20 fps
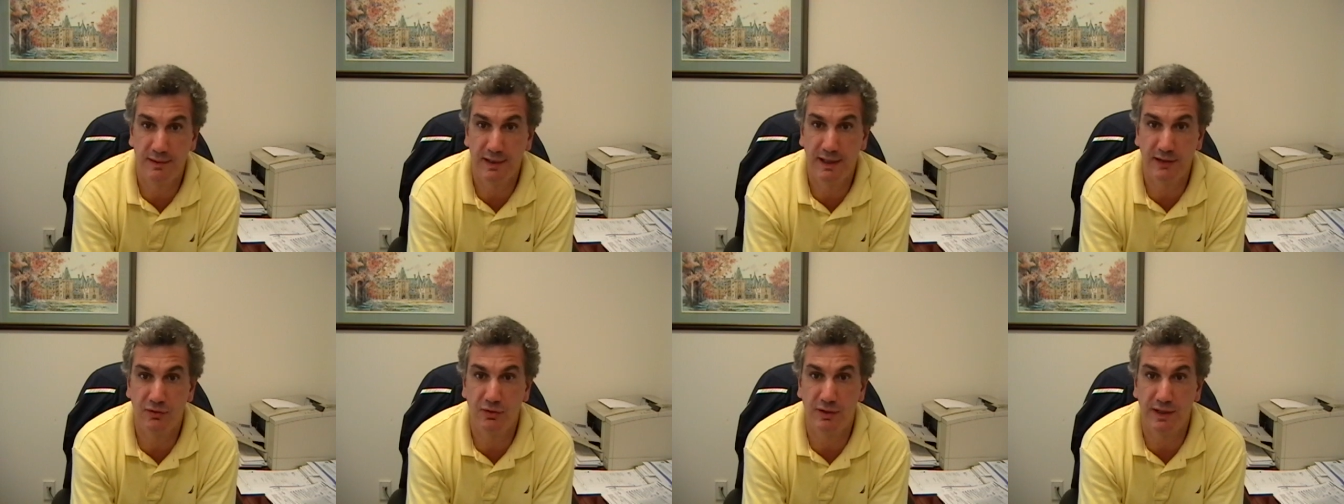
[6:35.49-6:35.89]

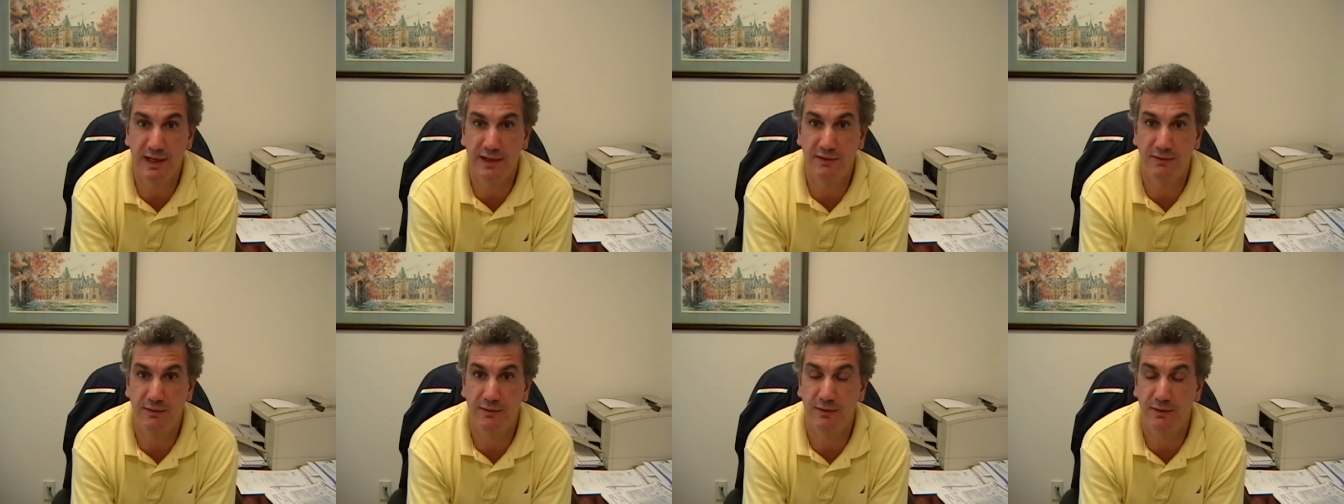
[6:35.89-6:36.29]

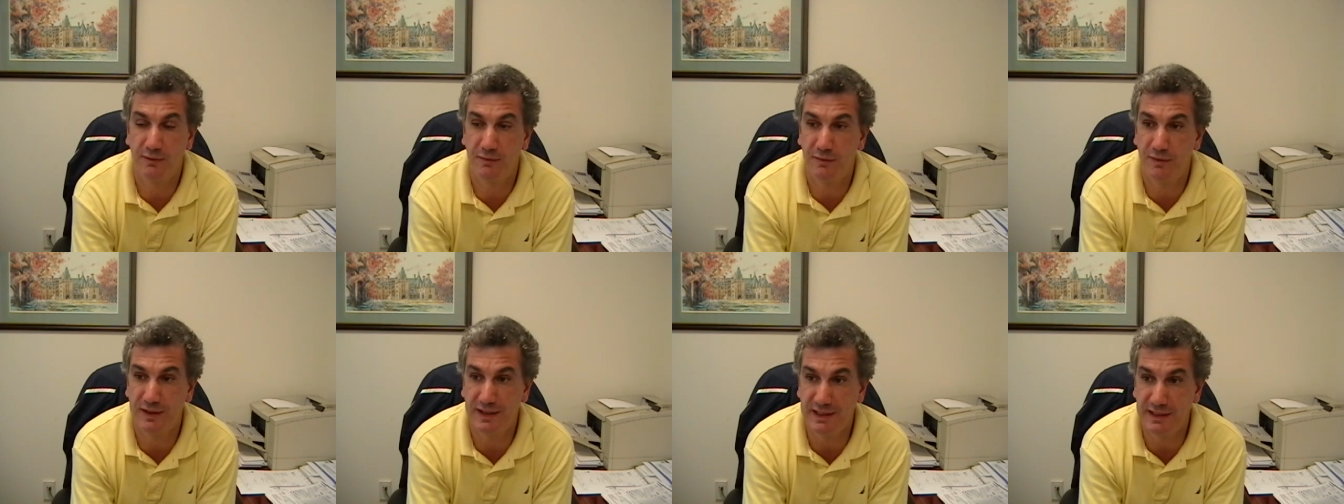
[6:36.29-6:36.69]
internet
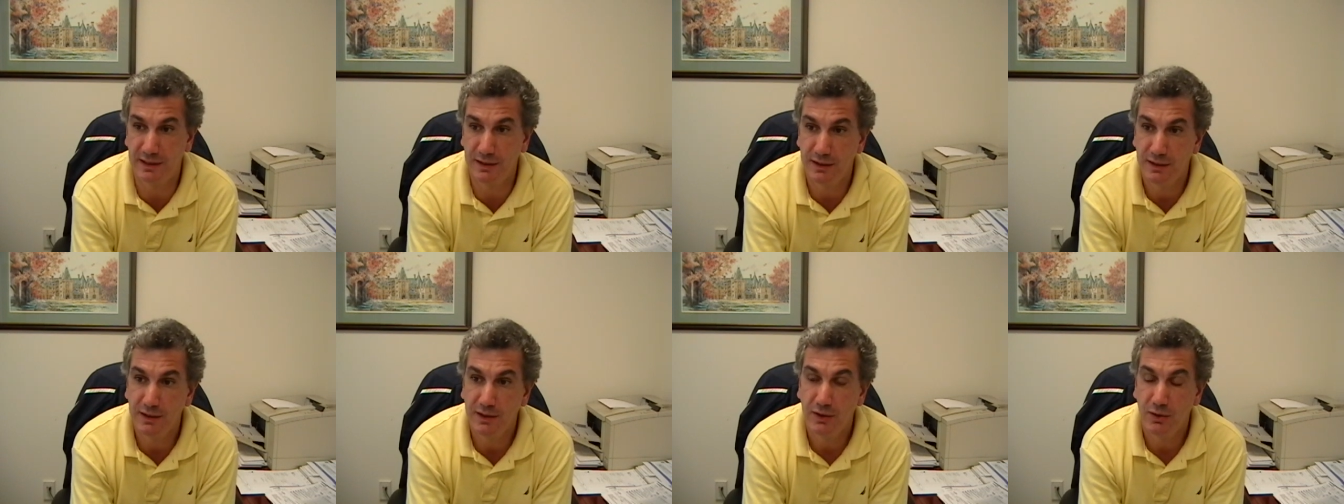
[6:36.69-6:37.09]

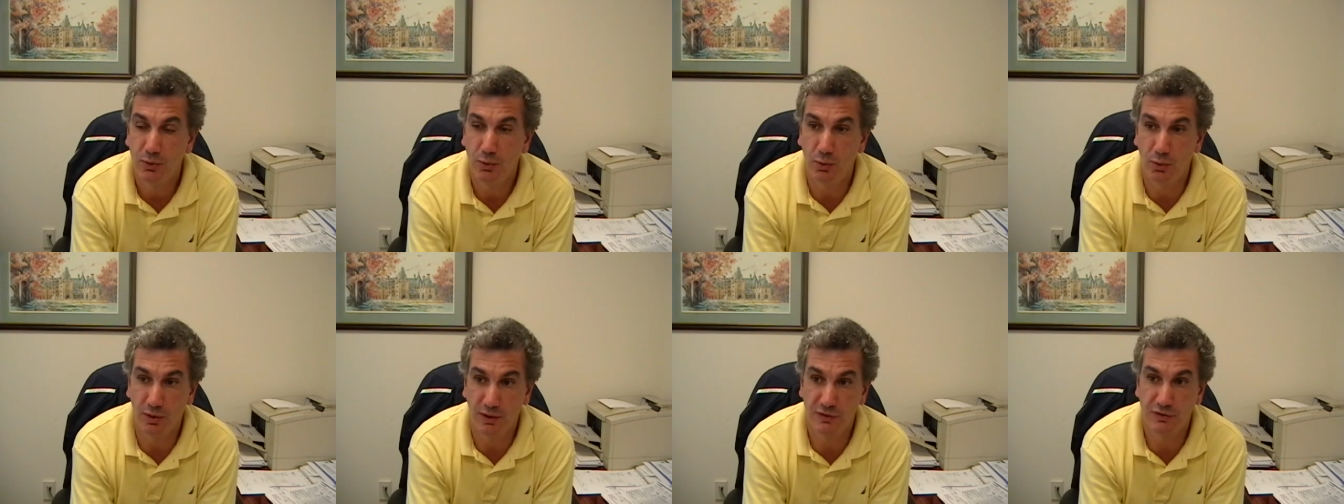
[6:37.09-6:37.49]
feed,
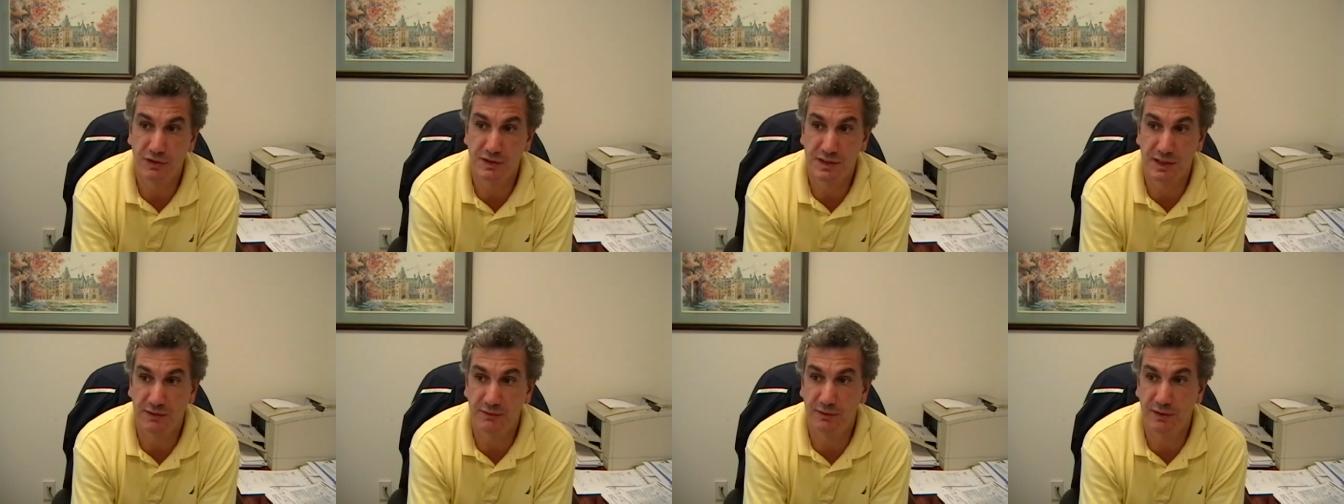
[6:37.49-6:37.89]
or I
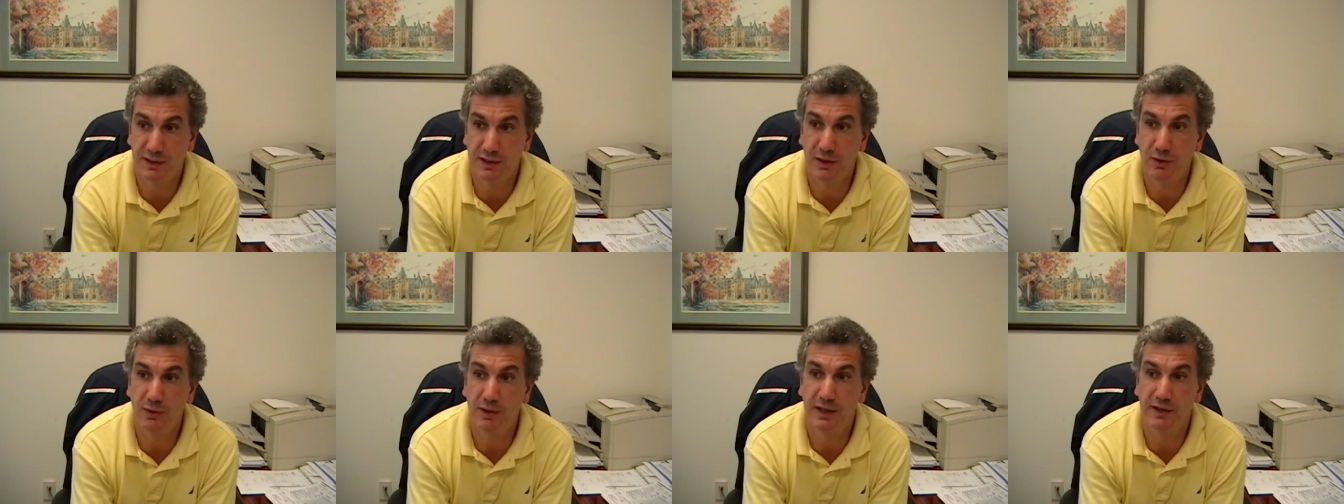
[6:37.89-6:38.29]
should say
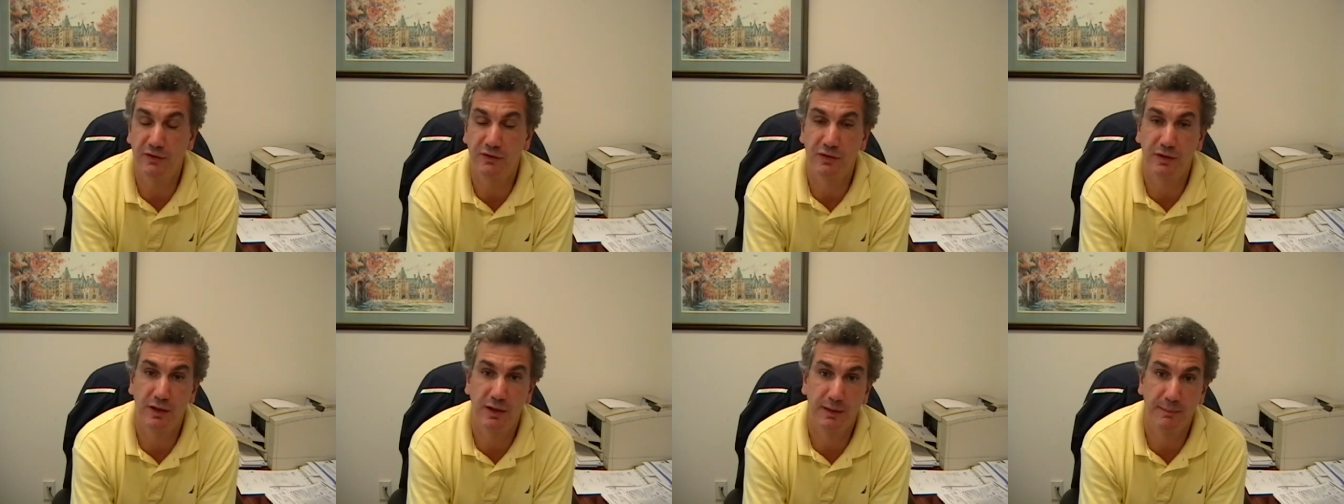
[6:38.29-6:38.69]
video,
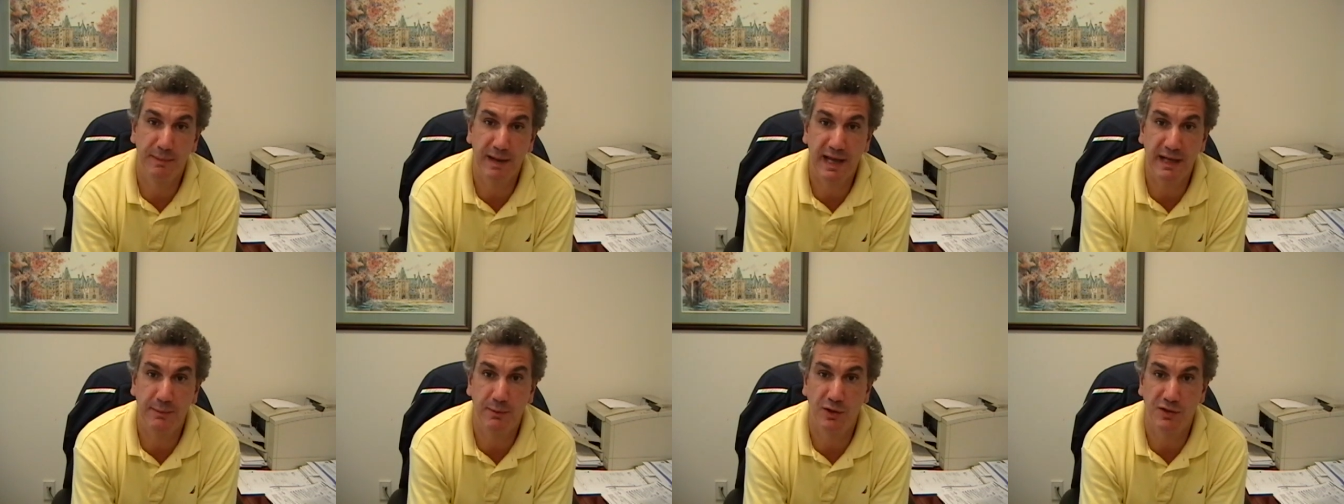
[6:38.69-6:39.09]
against
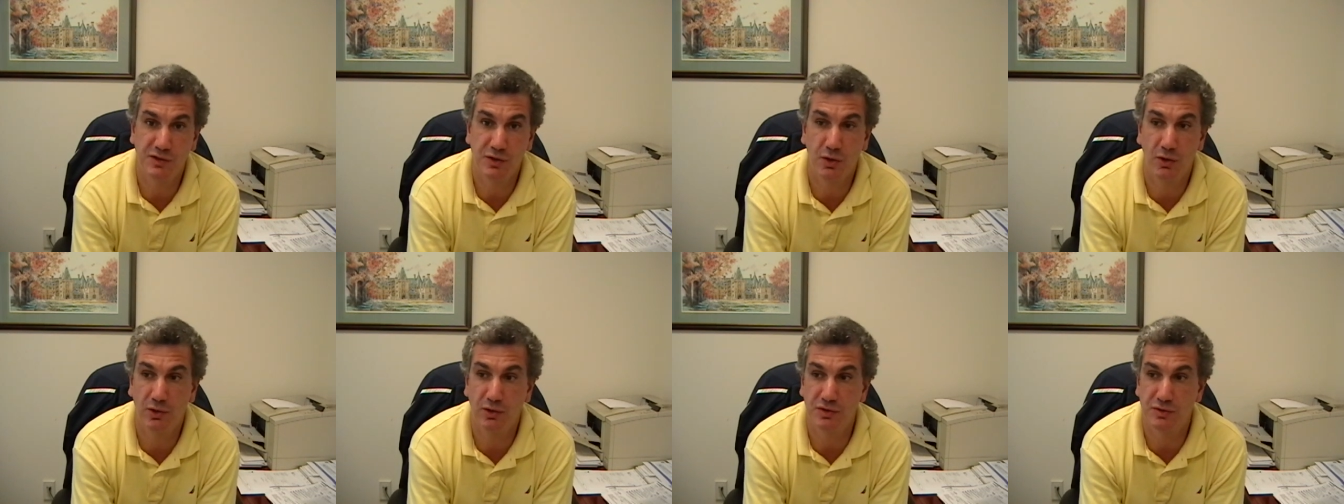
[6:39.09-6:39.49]
Panama's
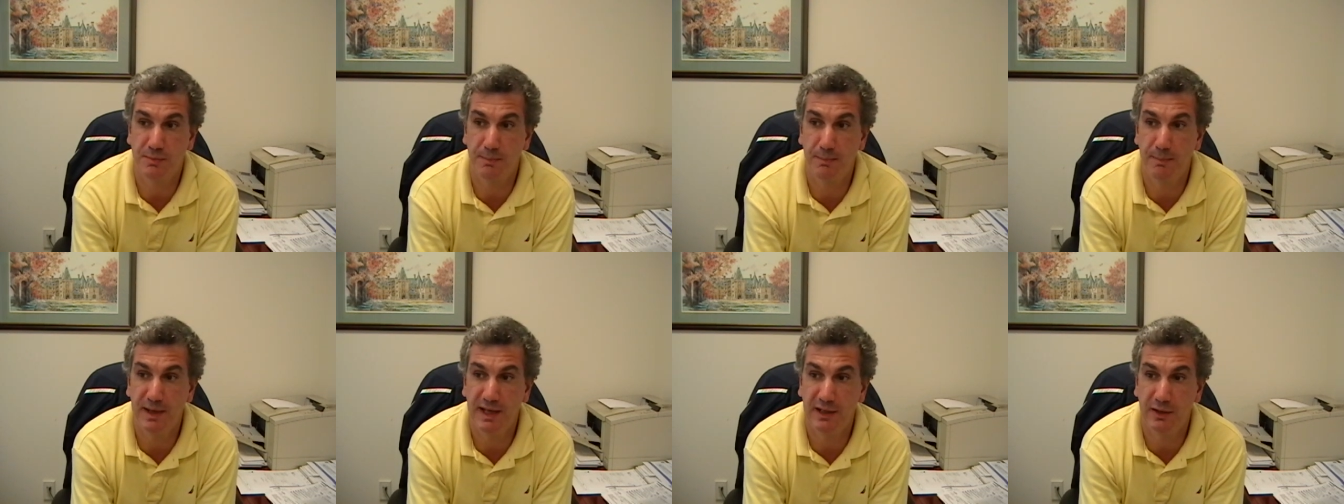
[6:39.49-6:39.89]
Carlos
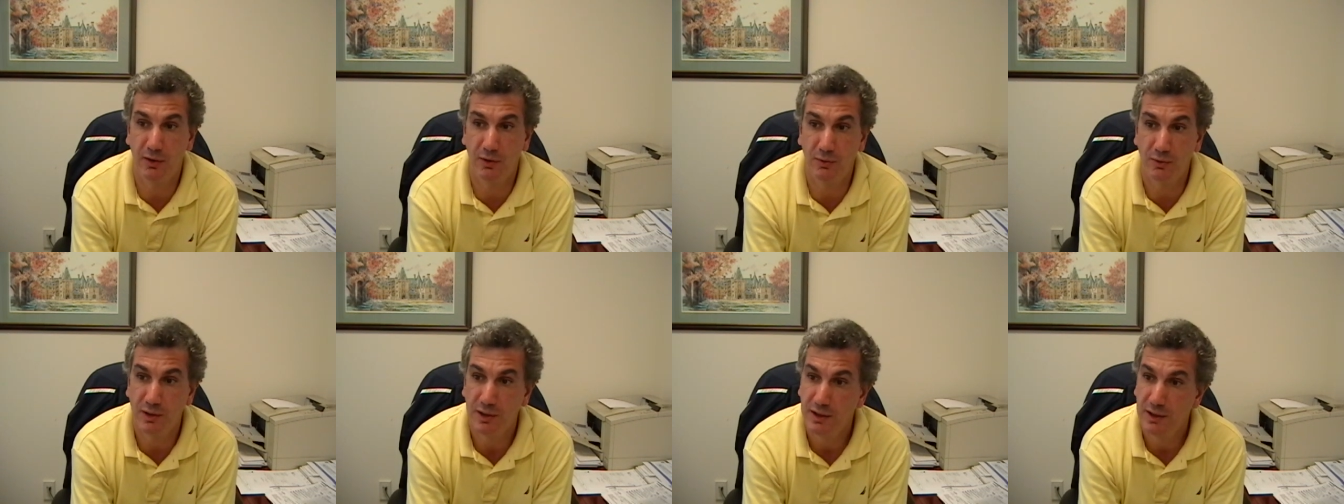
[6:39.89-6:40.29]

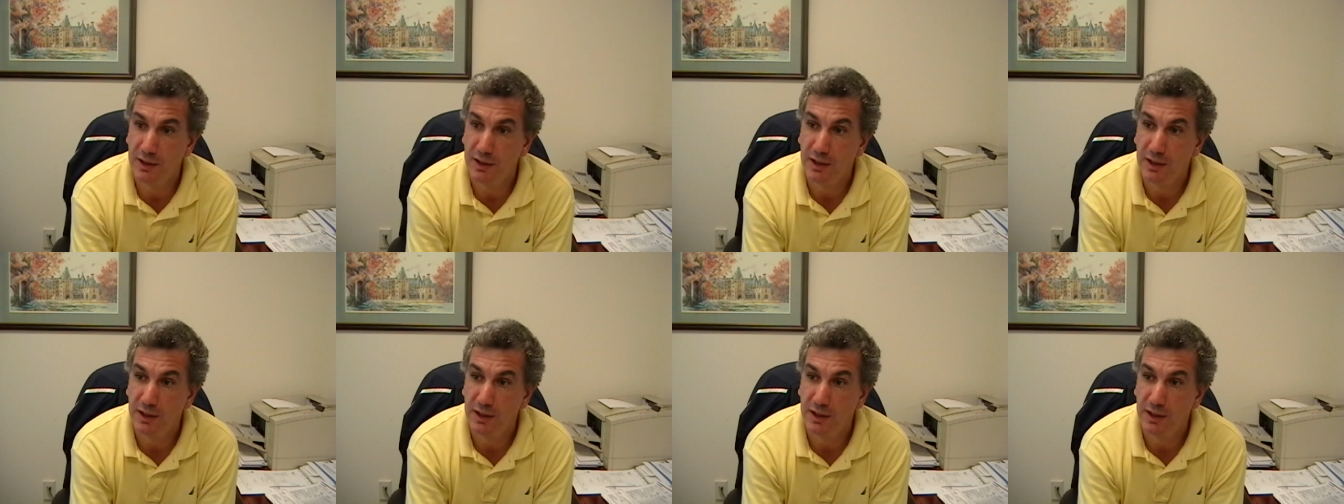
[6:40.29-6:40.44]
Melo.